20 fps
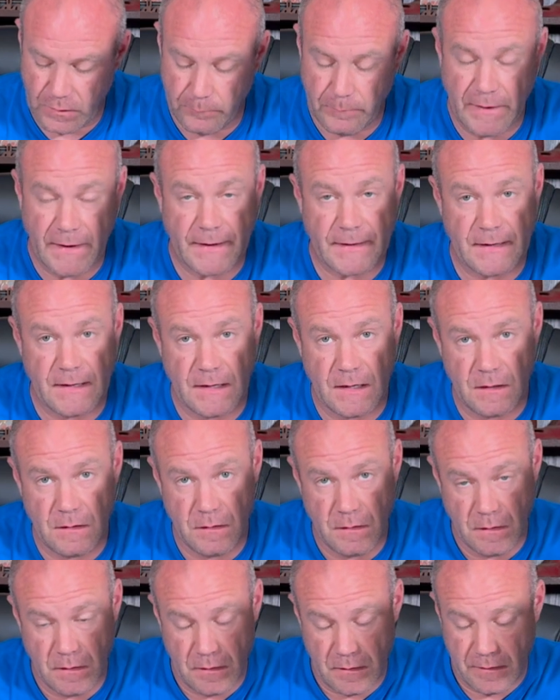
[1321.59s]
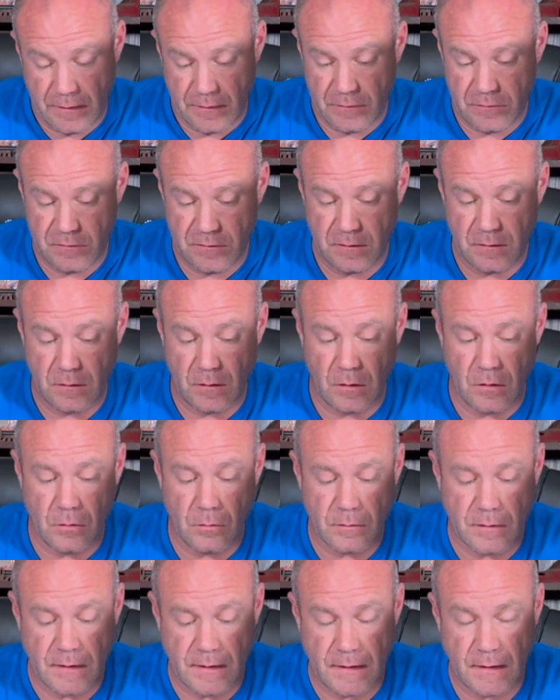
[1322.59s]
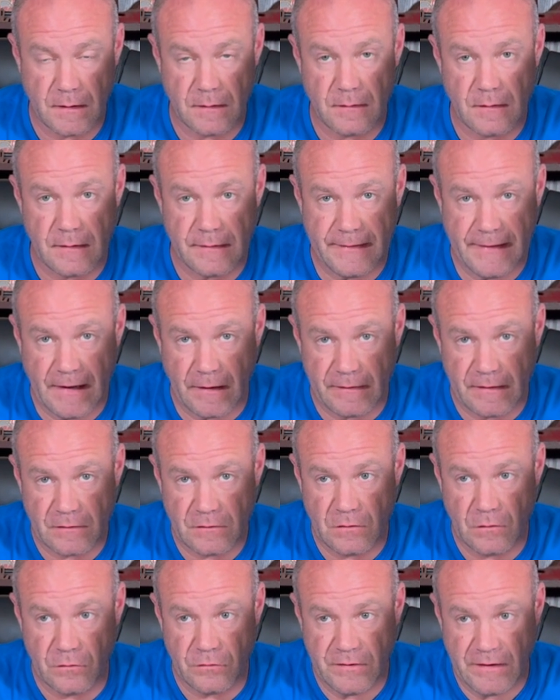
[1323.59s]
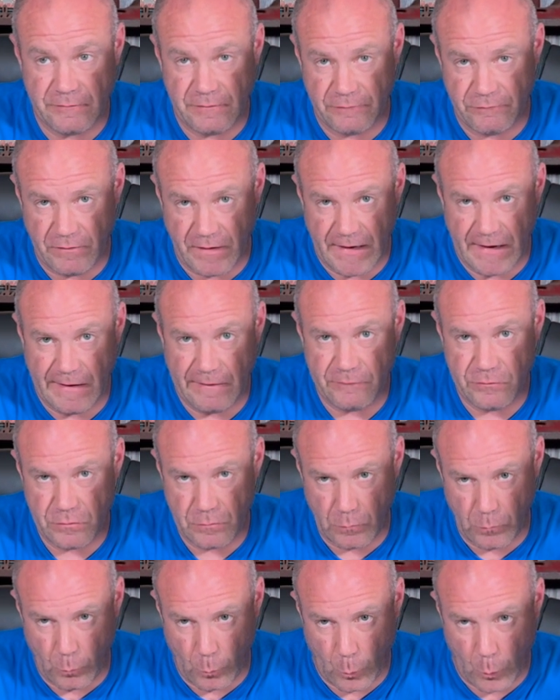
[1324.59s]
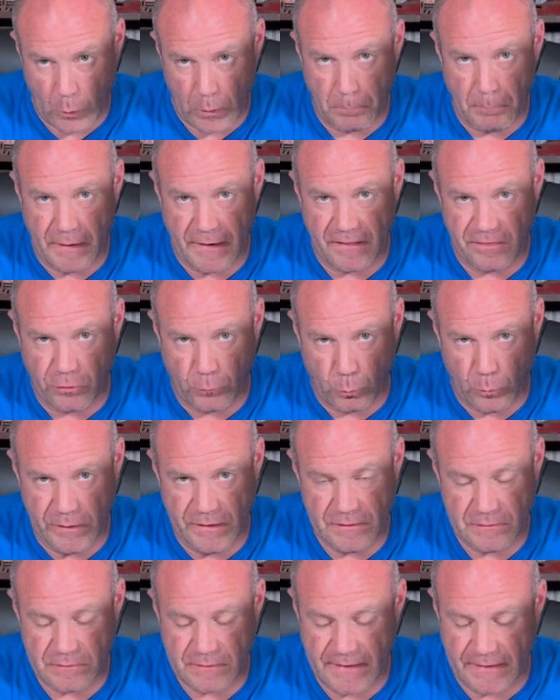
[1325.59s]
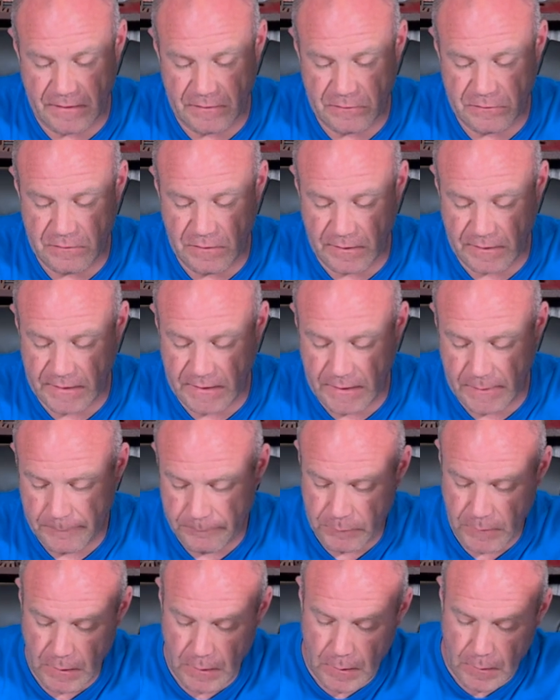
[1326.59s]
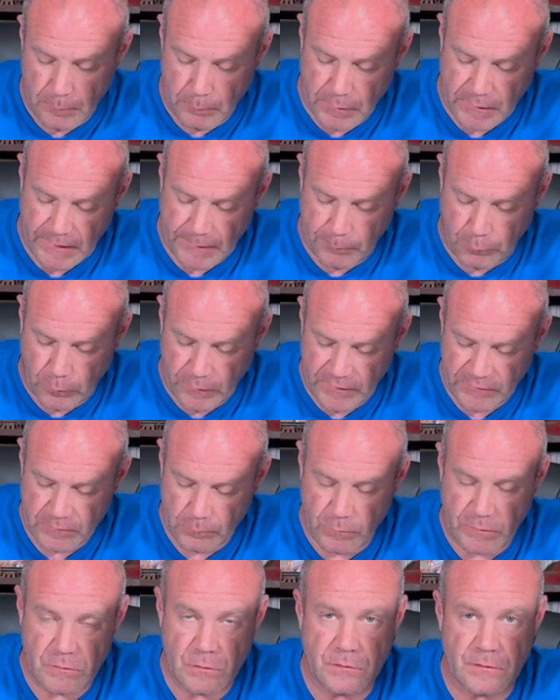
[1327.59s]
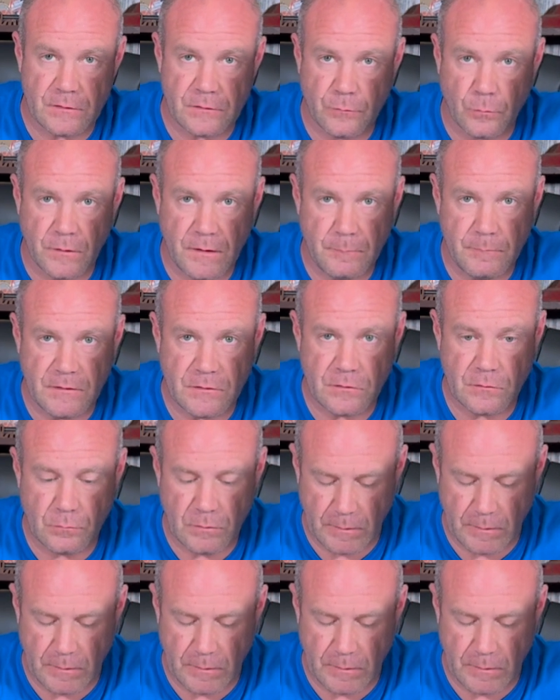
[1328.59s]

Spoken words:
okay, now that 275's where my 3 is kind of stuck at. But I pressed him with 2 sets of 4 and he missed his reps and he didn't even say anything.